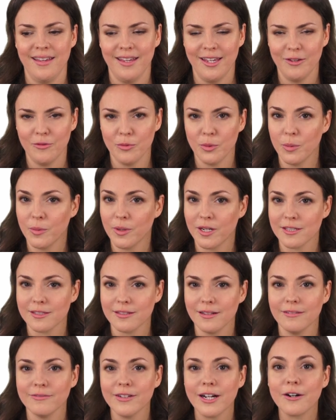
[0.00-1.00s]
If we want to
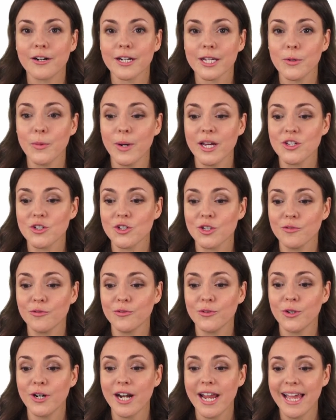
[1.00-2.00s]
solve our equation
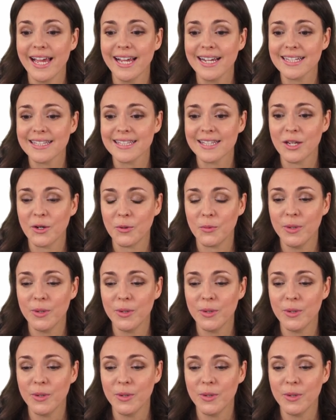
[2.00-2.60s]
for x,